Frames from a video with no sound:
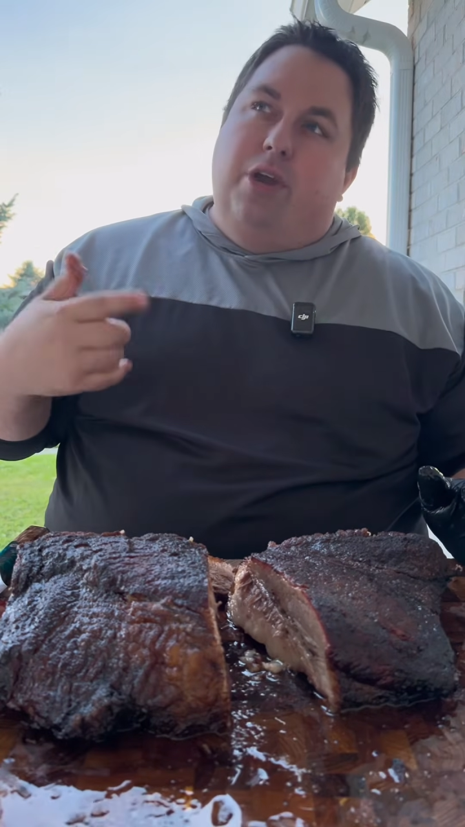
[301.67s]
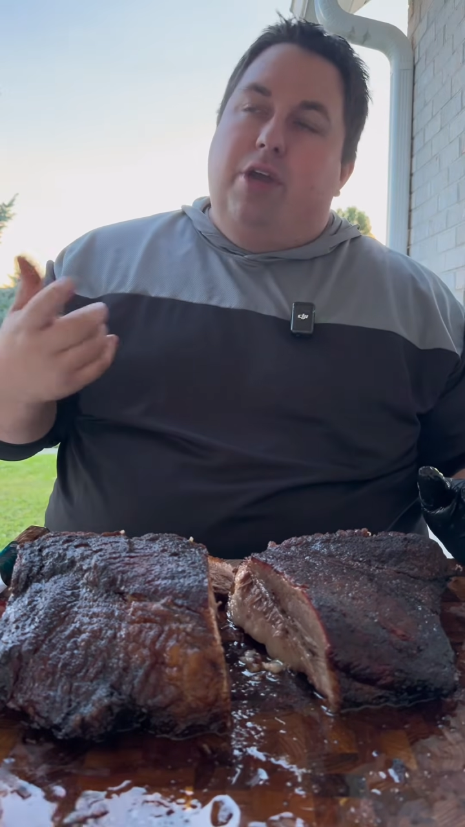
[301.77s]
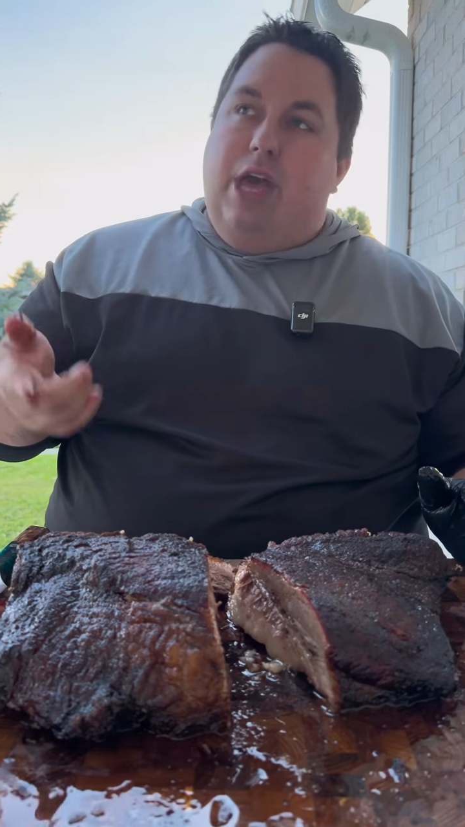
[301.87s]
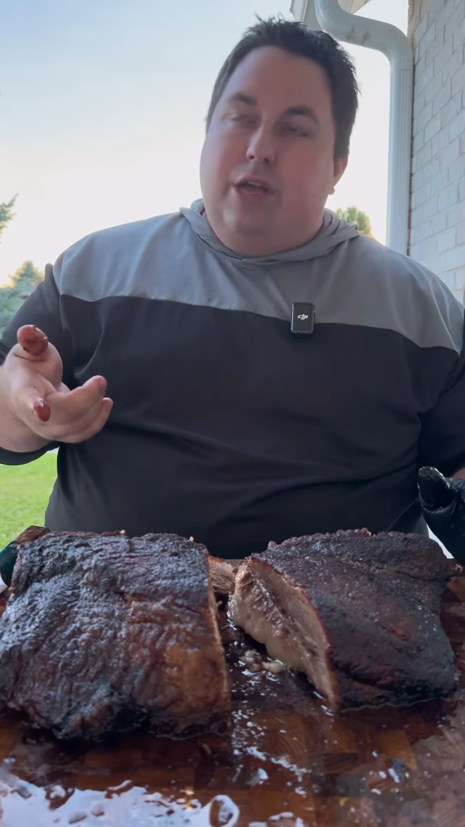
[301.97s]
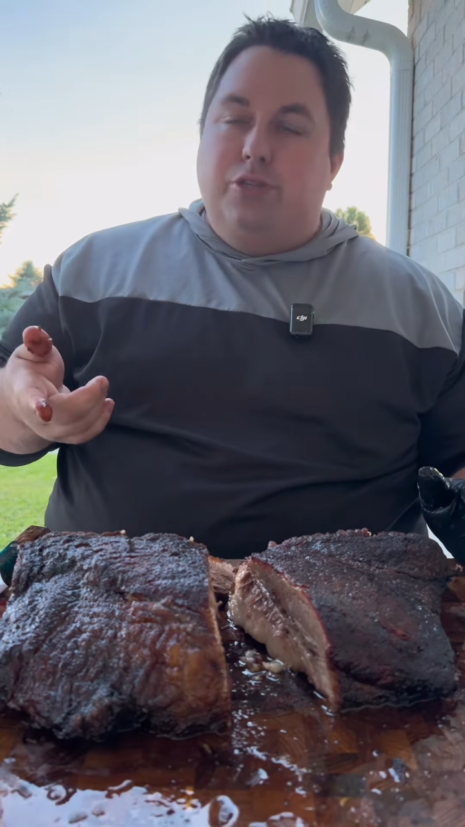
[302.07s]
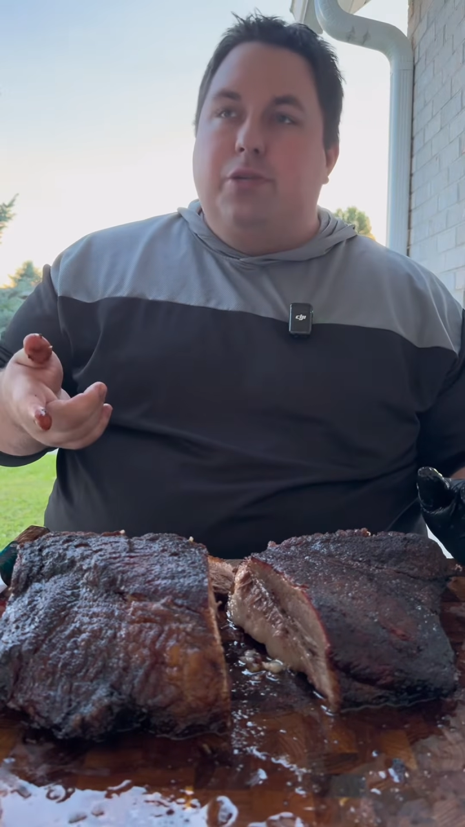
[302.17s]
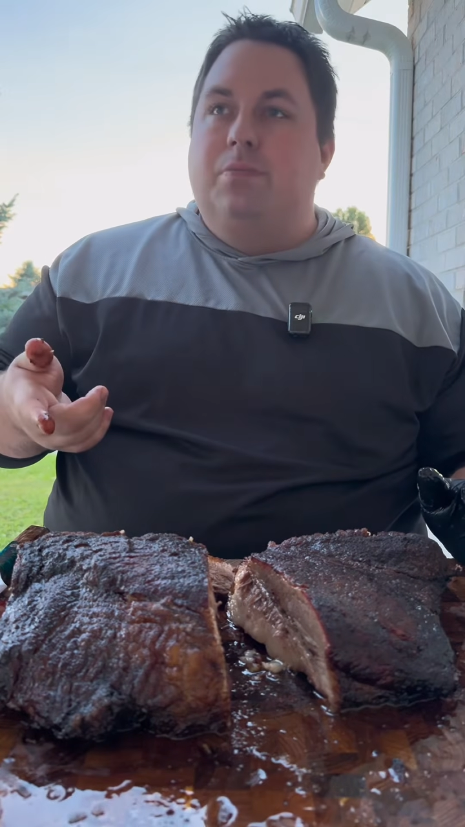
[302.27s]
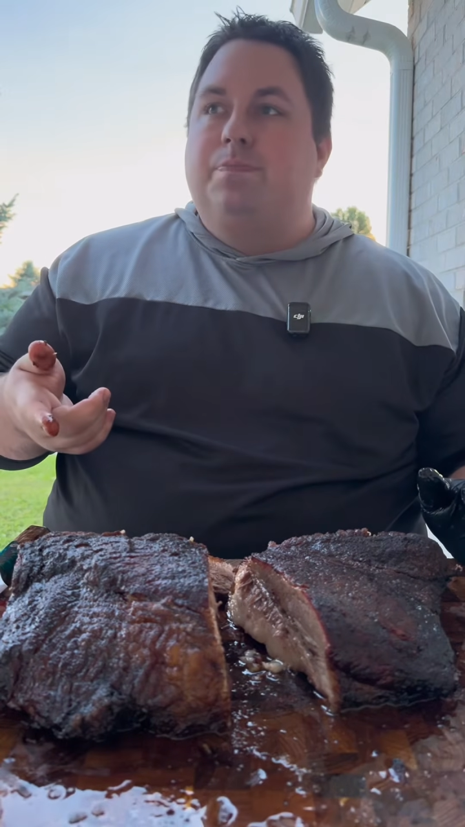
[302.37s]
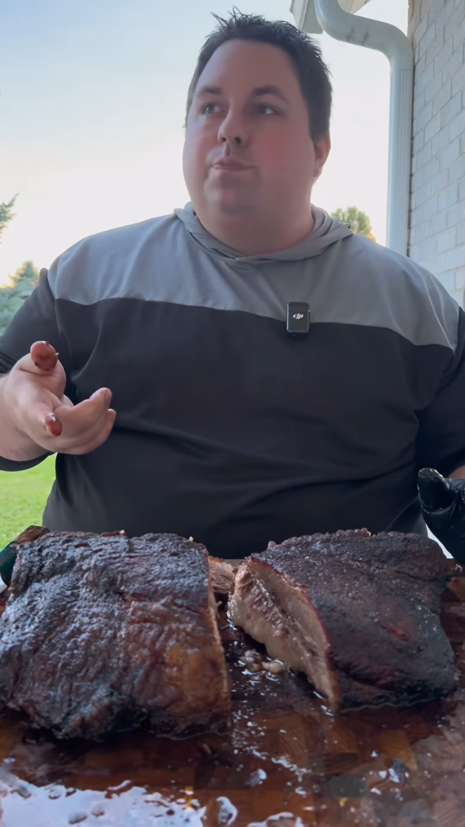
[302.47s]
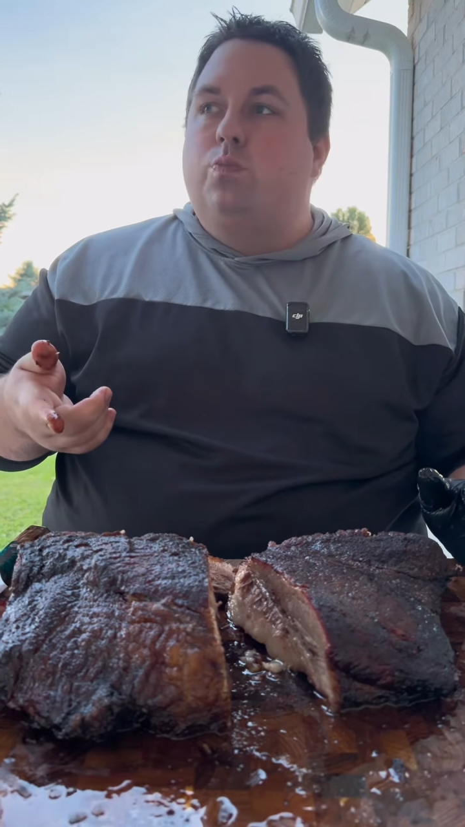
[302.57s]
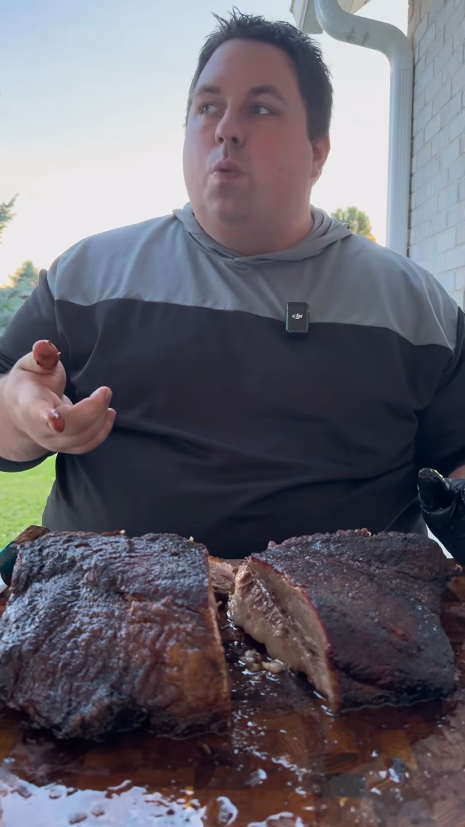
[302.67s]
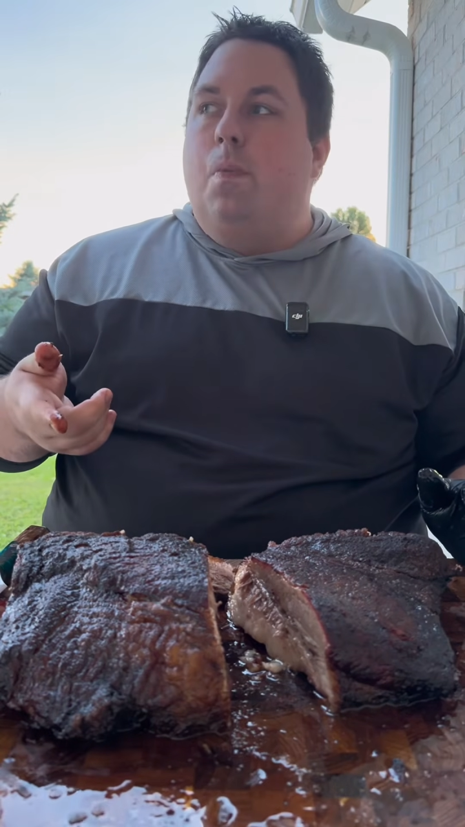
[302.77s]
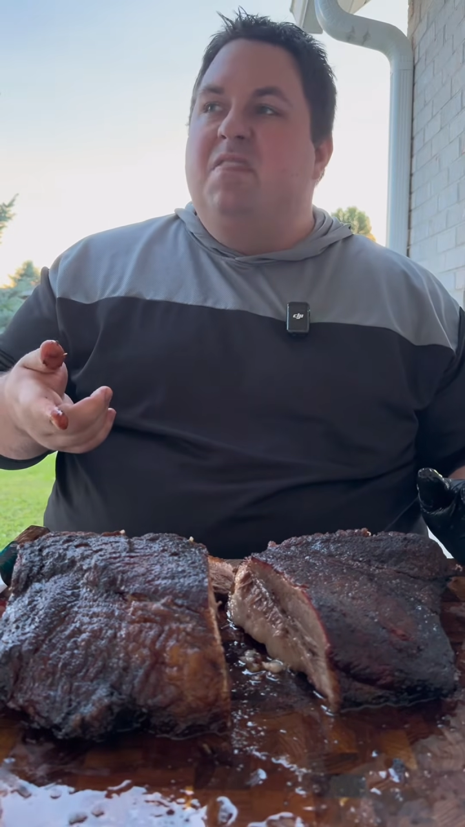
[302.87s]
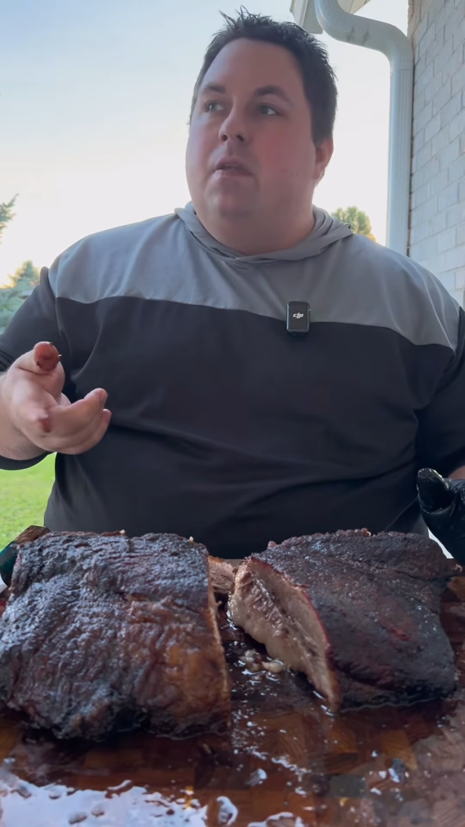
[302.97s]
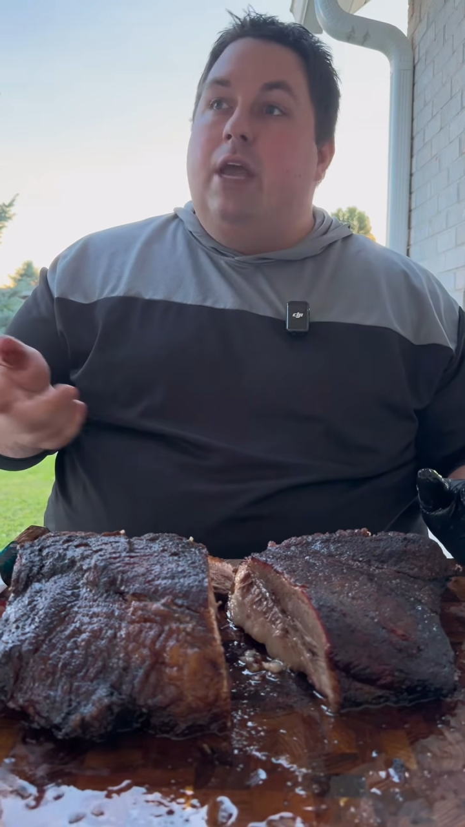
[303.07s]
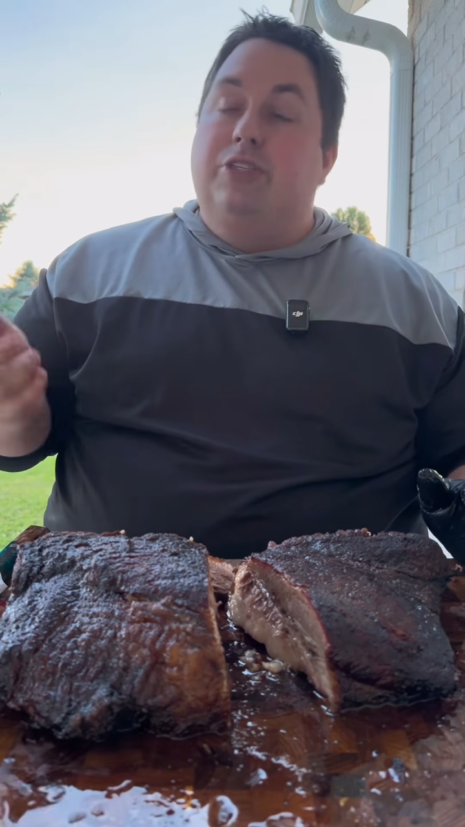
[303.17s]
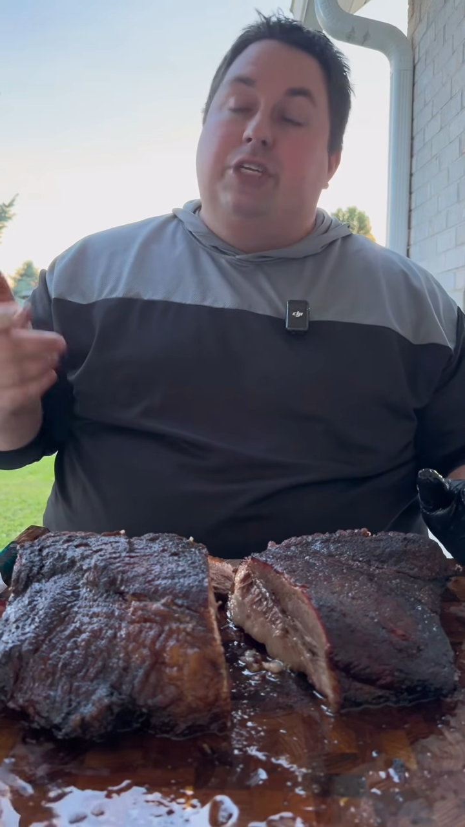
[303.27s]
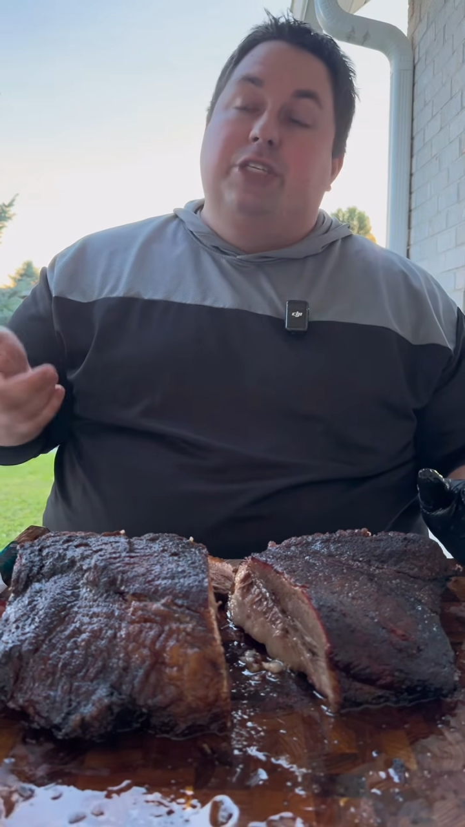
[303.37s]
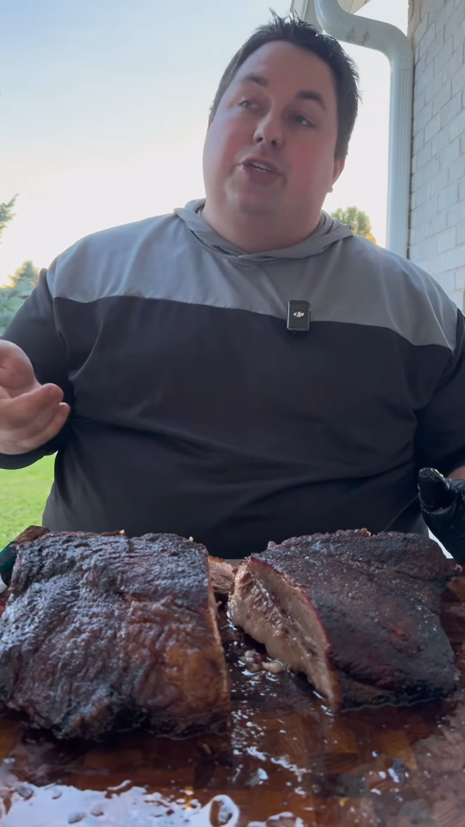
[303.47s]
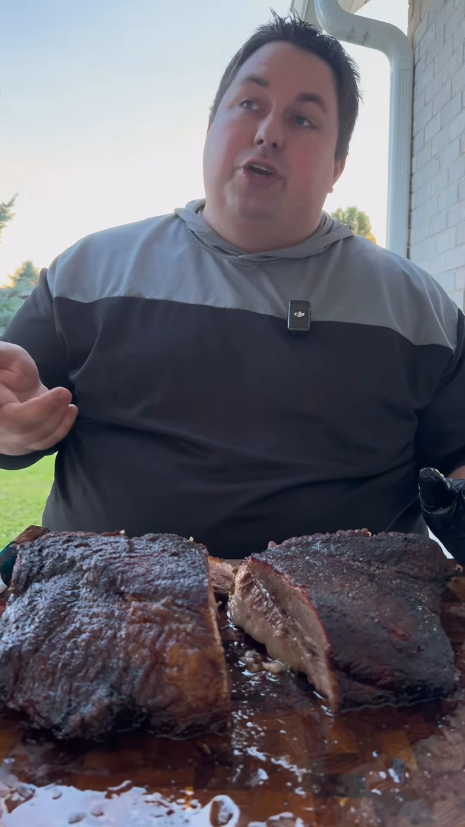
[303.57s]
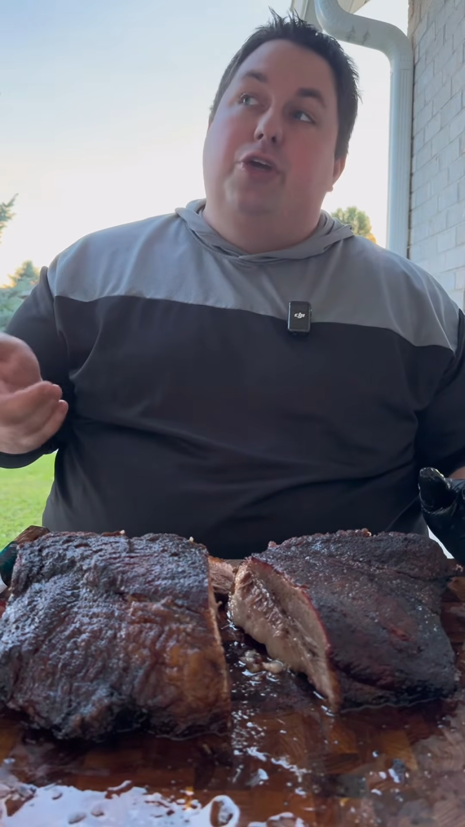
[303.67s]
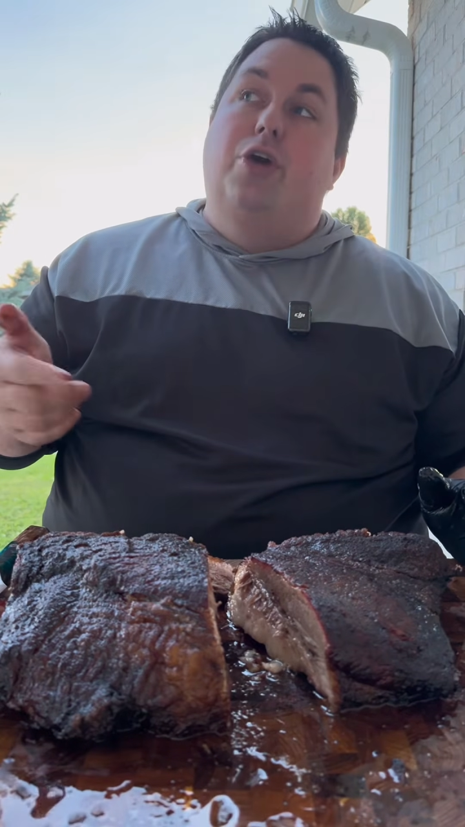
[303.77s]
Yes. Is it easier to cook?